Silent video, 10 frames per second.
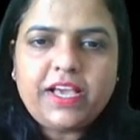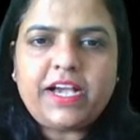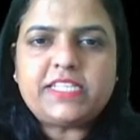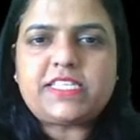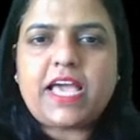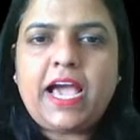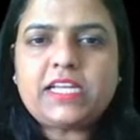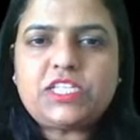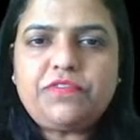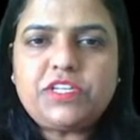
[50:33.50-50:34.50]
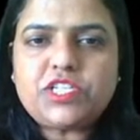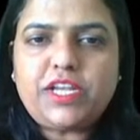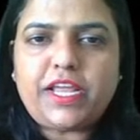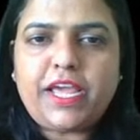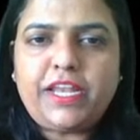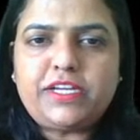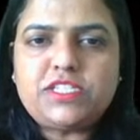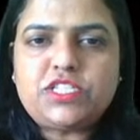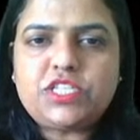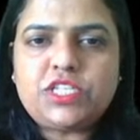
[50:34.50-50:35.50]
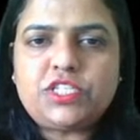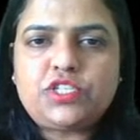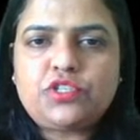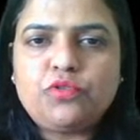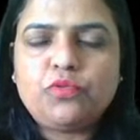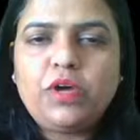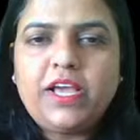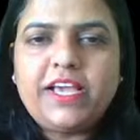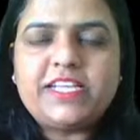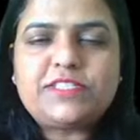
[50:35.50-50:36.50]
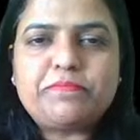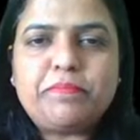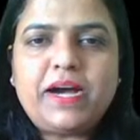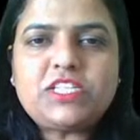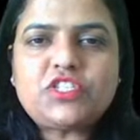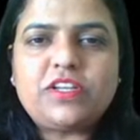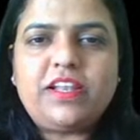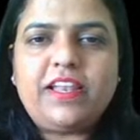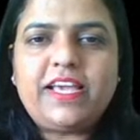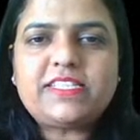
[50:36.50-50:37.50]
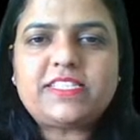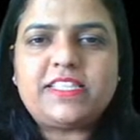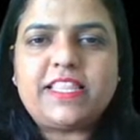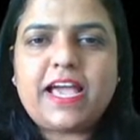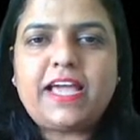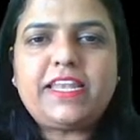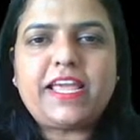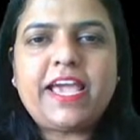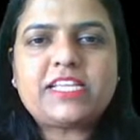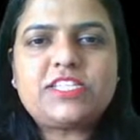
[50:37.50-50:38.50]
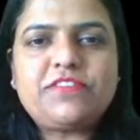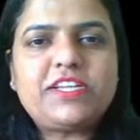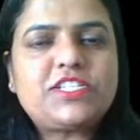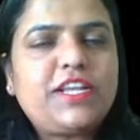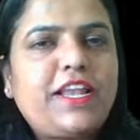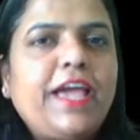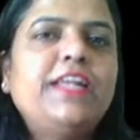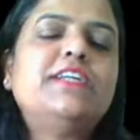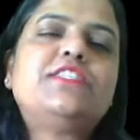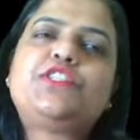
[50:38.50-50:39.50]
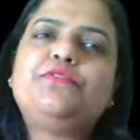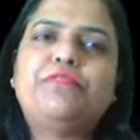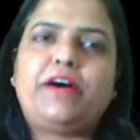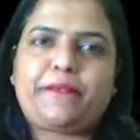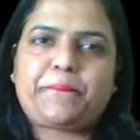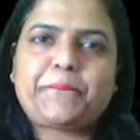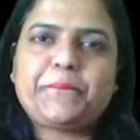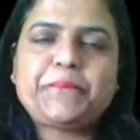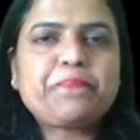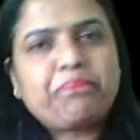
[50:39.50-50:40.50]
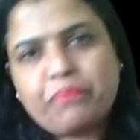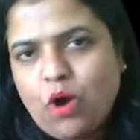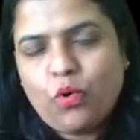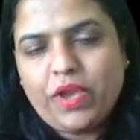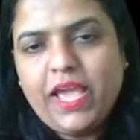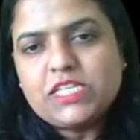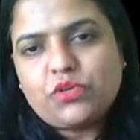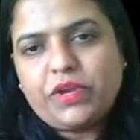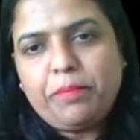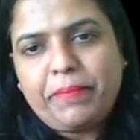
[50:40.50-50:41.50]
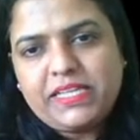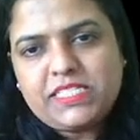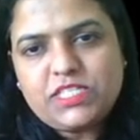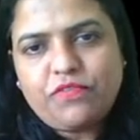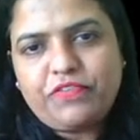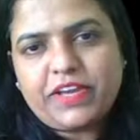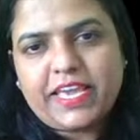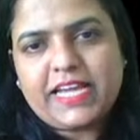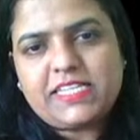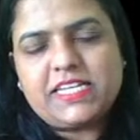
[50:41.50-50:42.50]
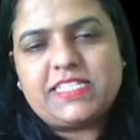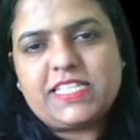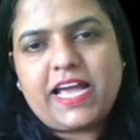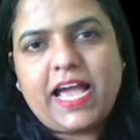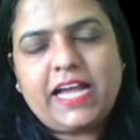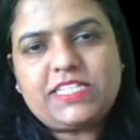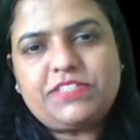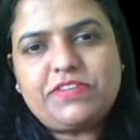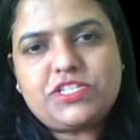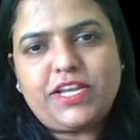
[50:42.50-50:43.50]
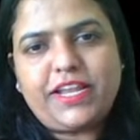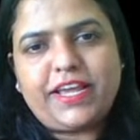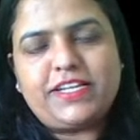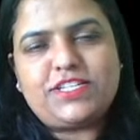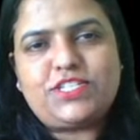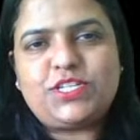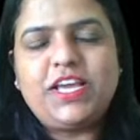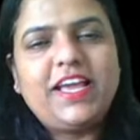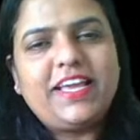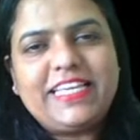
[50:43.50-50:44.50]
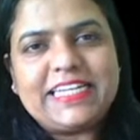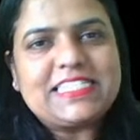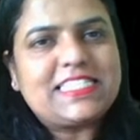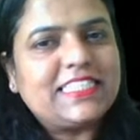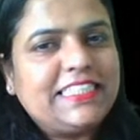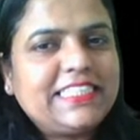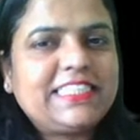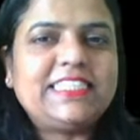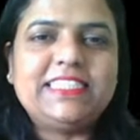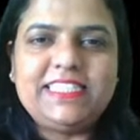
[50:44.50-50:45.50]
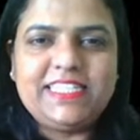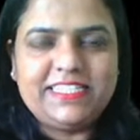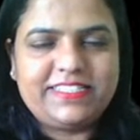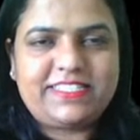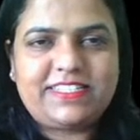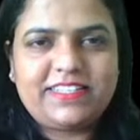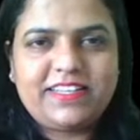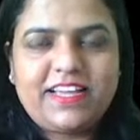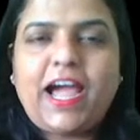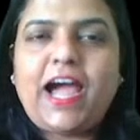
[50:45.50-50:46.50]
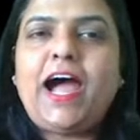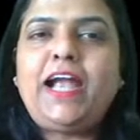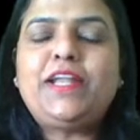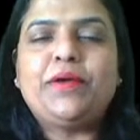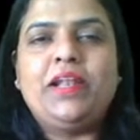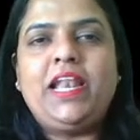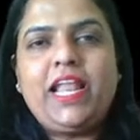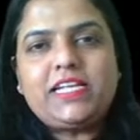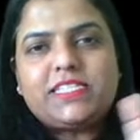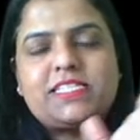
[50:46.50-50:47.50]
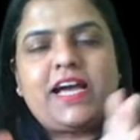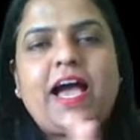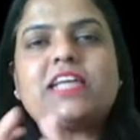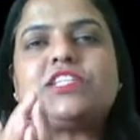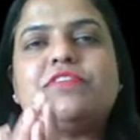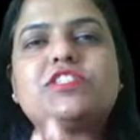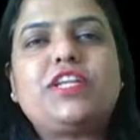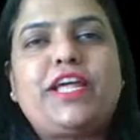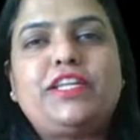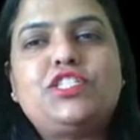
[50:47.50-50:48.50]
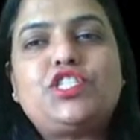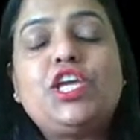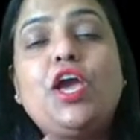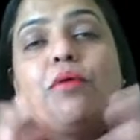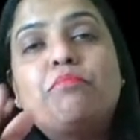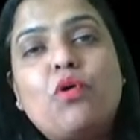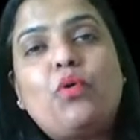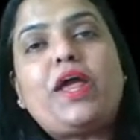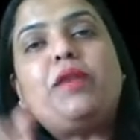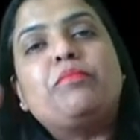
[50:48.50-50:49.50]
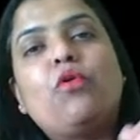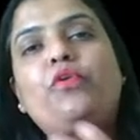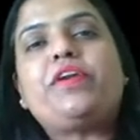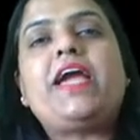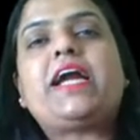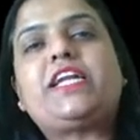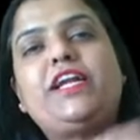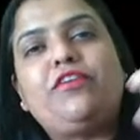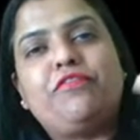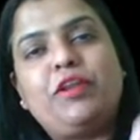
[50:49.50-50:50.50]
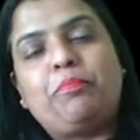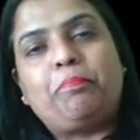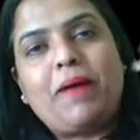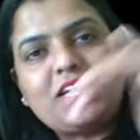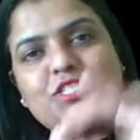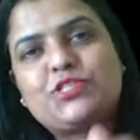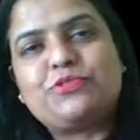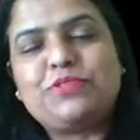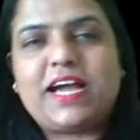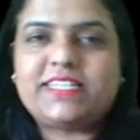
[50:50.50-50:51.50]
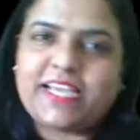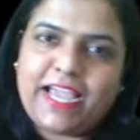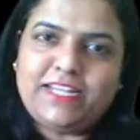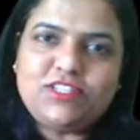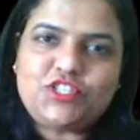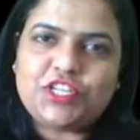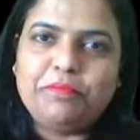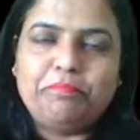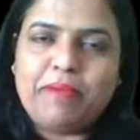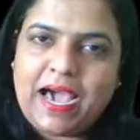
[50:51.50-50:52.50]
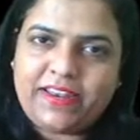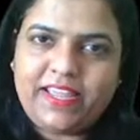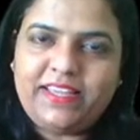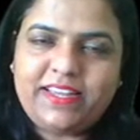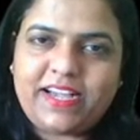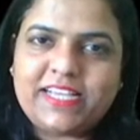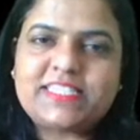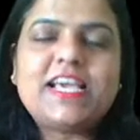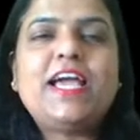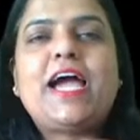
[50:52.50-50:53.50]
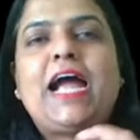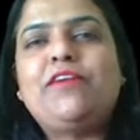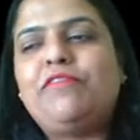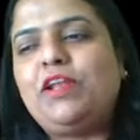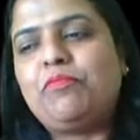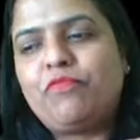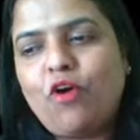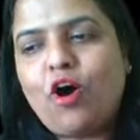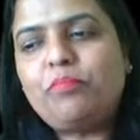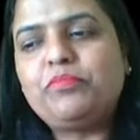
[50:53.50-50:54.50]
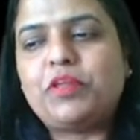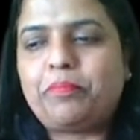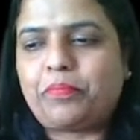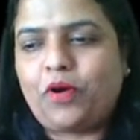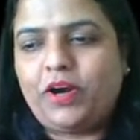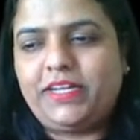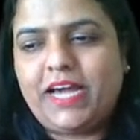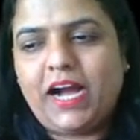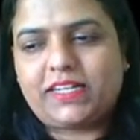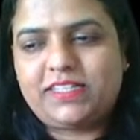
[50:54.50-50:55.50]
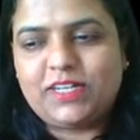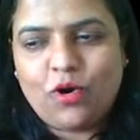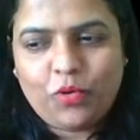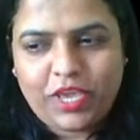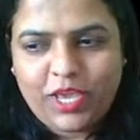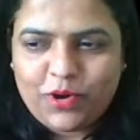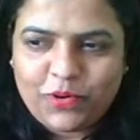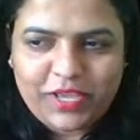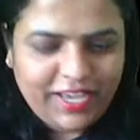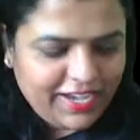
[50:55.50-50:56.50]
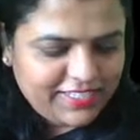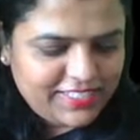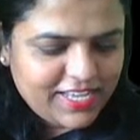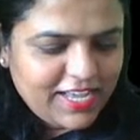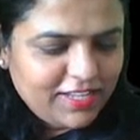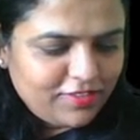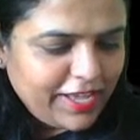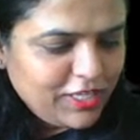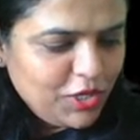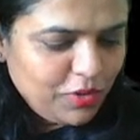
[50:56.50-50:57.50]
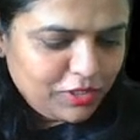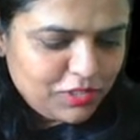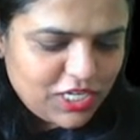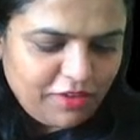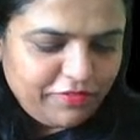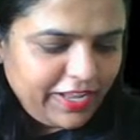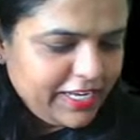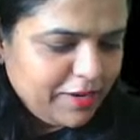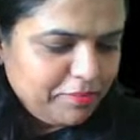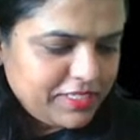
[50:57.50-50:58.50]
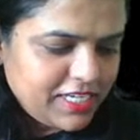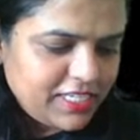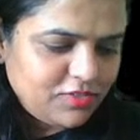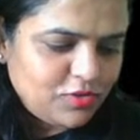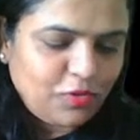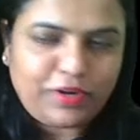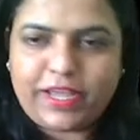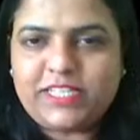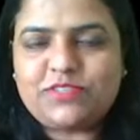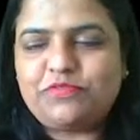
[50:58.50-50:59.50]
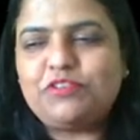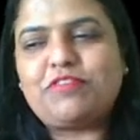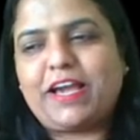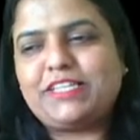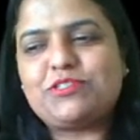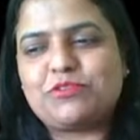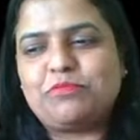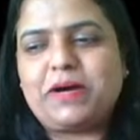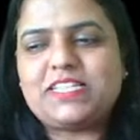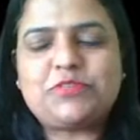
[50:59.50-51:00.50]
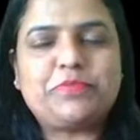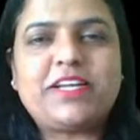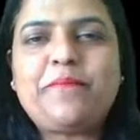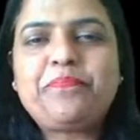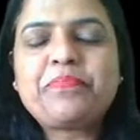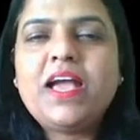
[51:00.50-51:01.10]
Guys, activation energy 2 is much less than activation energy 1. Okay, so in presence of a catalyst, the activation energy gets decreased. And less the activation energy, more and more reactant will pass through that energy barrier, guys, and will form the product. Okay, okay, guys. Thank you, Anuja. Welcome, beta. So nice of you. Thank you so much, beta.